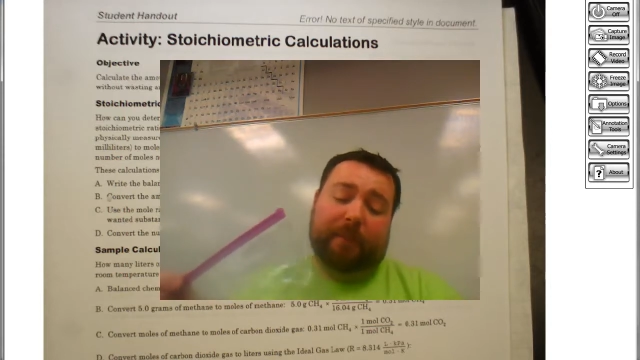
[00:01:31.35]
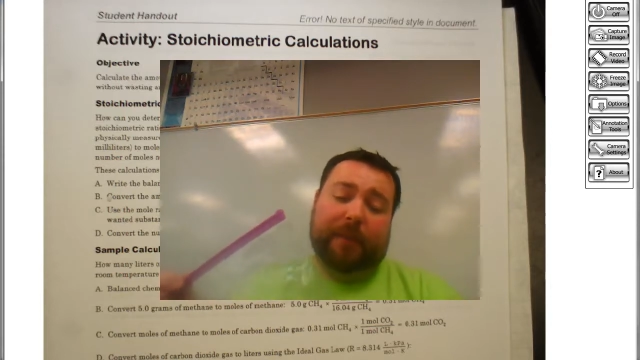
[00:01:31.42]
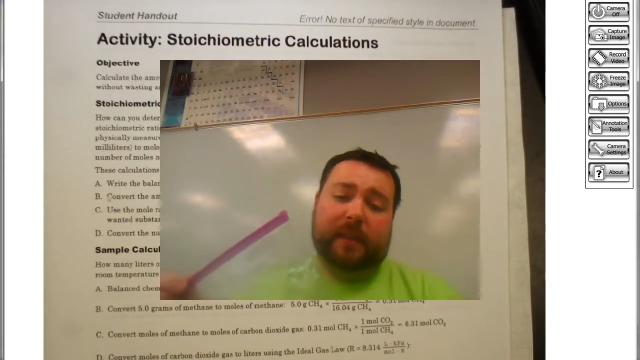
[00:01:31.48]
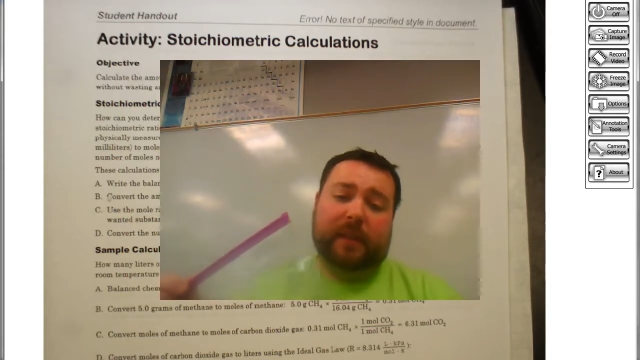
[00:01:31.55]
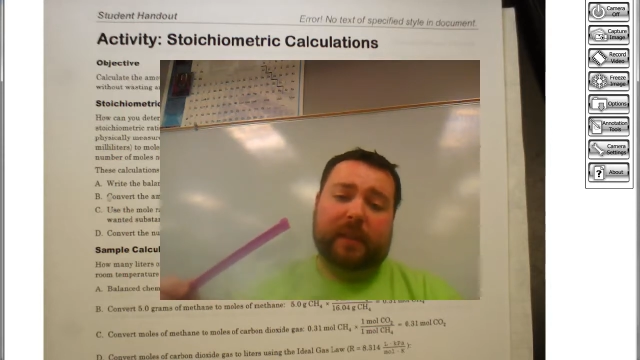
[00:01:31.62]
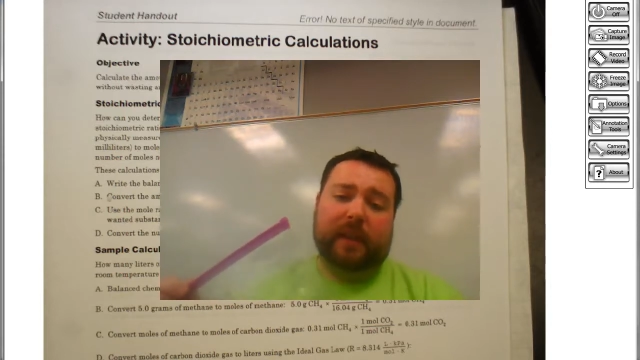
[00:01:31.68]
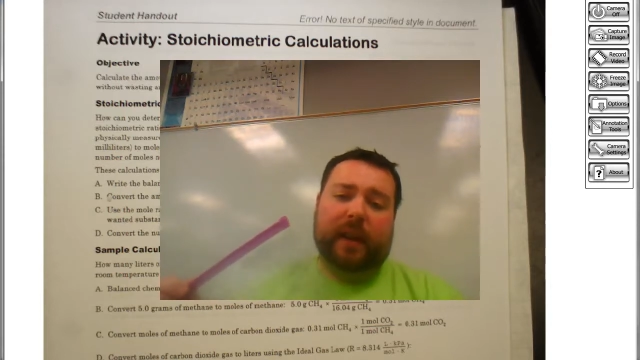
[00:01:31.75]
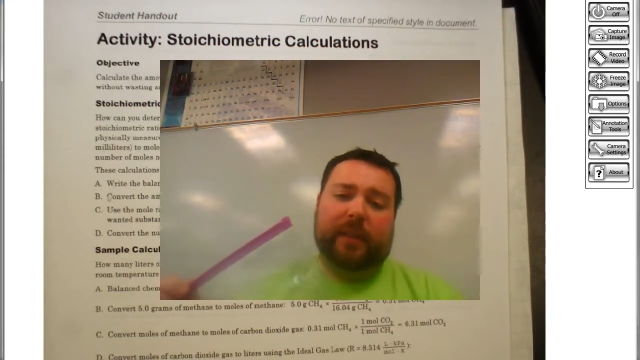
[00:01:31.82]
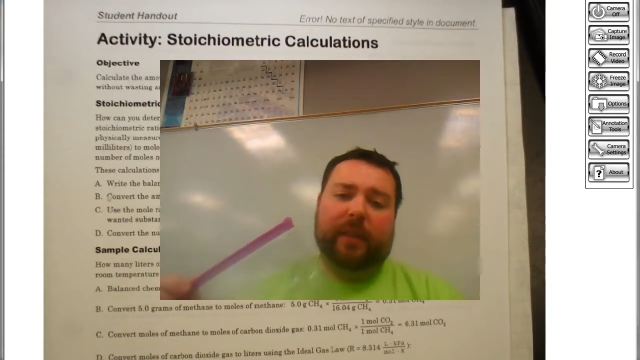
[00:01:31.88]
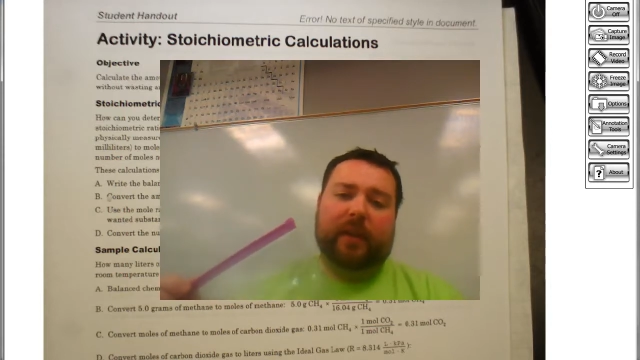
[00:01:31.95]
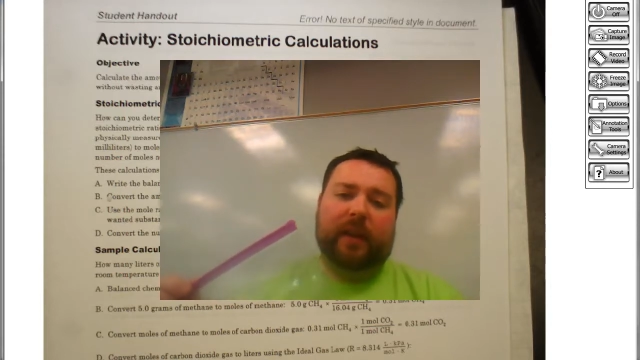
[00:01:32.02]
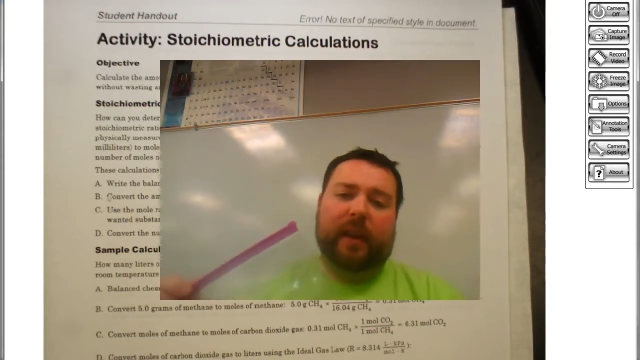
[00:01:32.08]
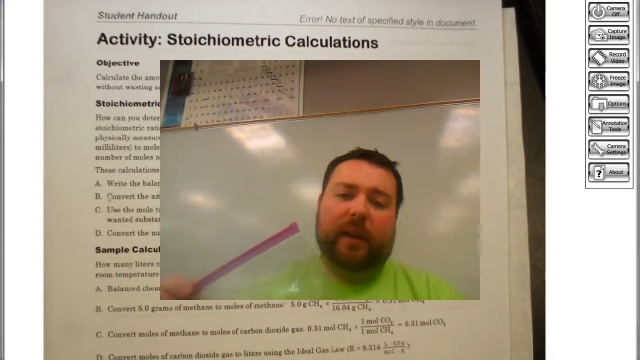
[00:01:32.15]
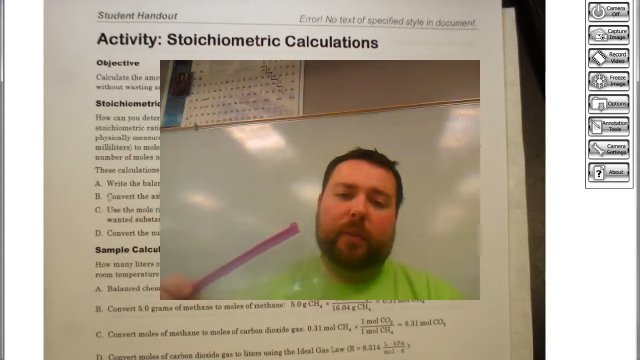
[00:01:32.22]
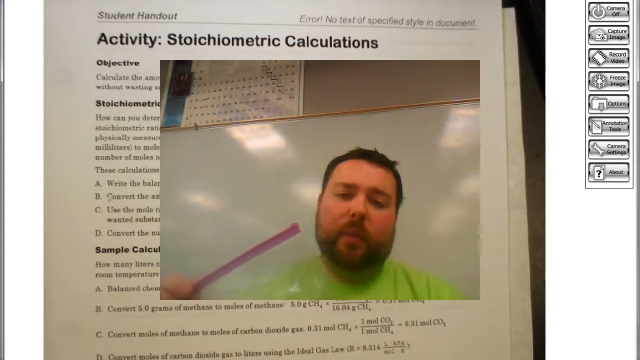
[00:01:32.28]
fit
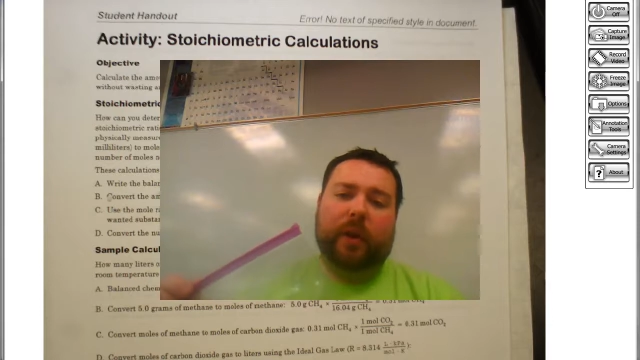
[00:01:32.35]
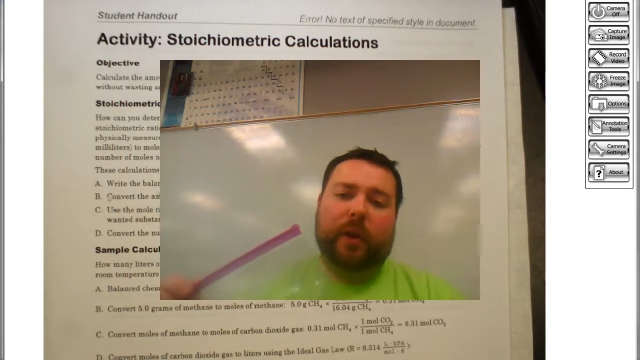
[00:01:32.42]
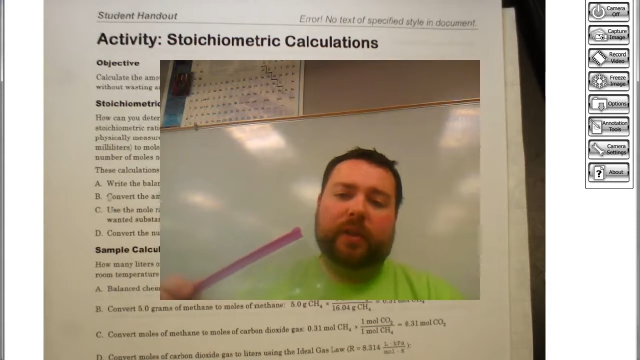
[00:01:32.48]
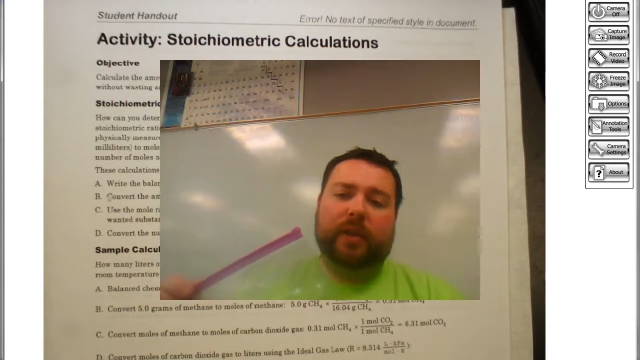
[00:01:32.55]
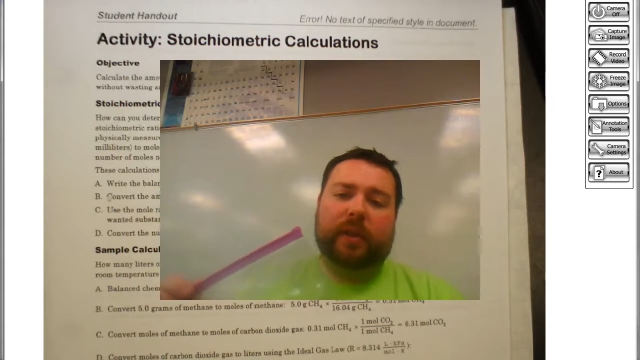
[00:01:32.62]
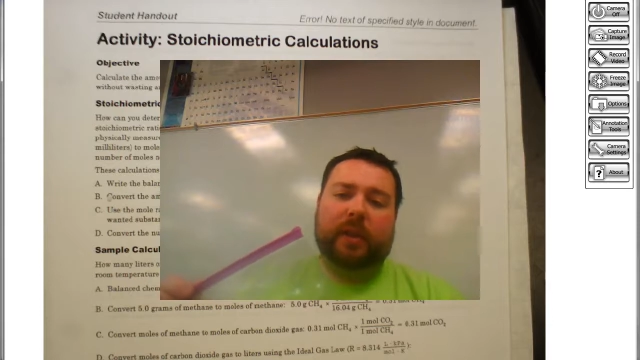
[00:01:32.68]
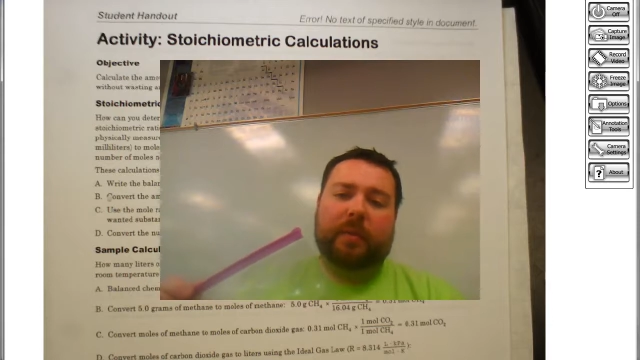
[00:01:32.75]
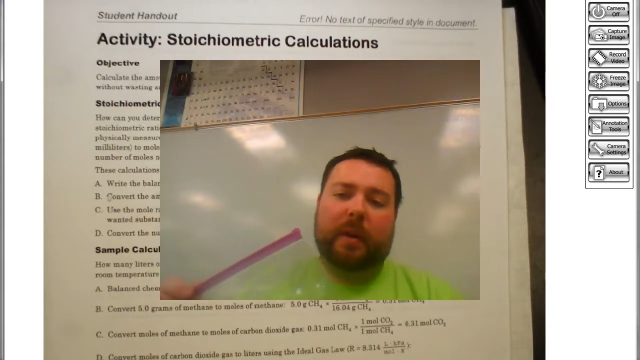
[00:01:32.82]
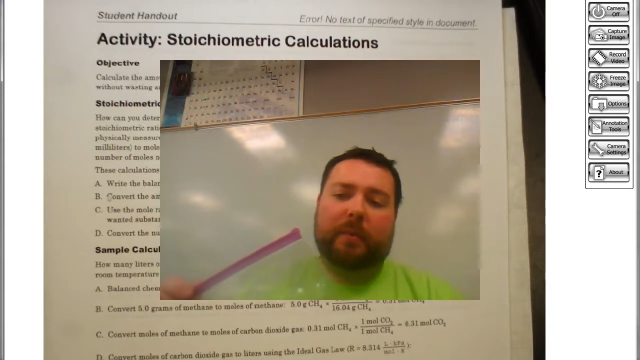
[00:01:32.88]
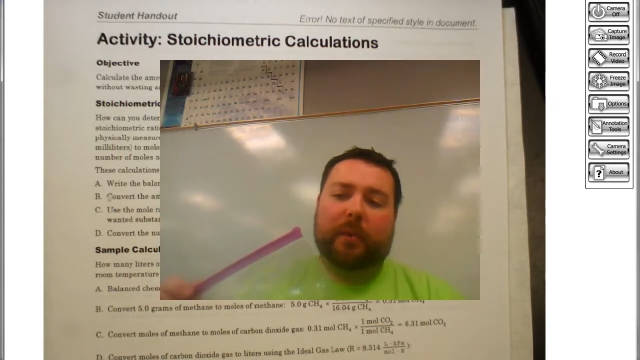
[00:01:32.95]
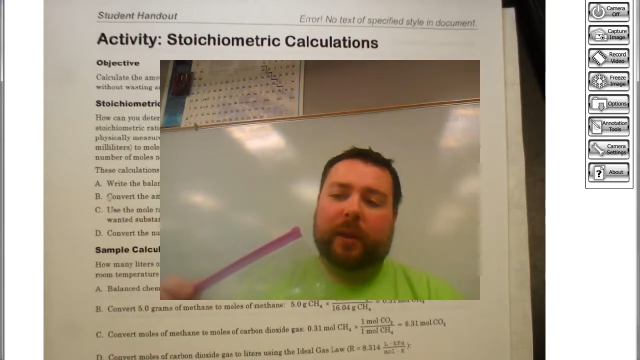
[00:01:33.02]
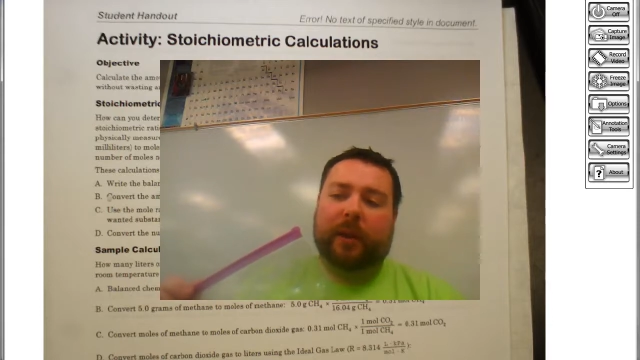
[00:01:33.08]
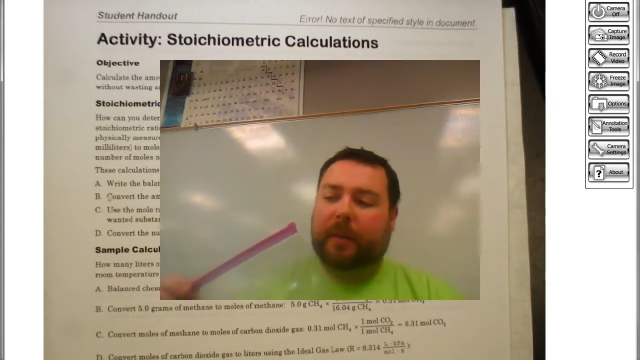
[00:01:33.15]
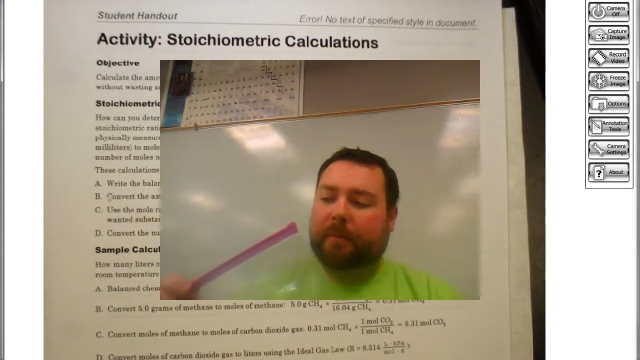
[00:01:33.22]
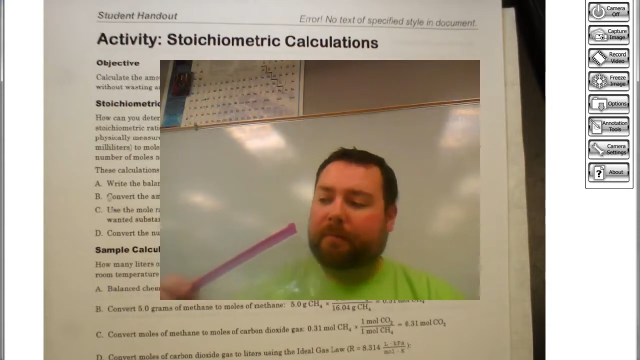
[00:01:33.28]
together and what you can come up
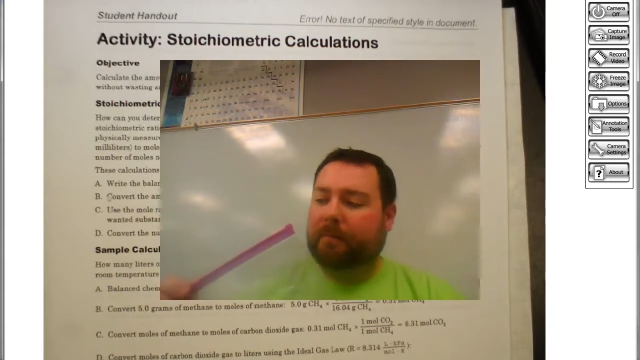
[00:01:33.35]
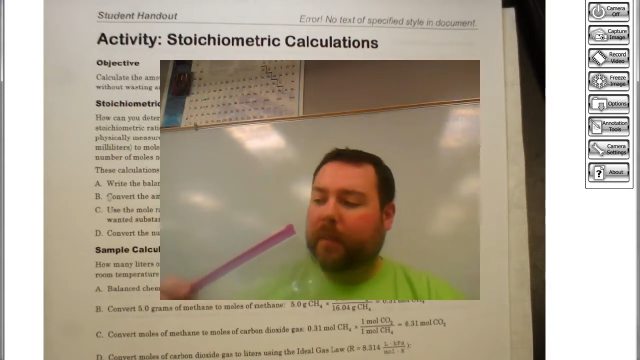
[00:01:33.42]
with.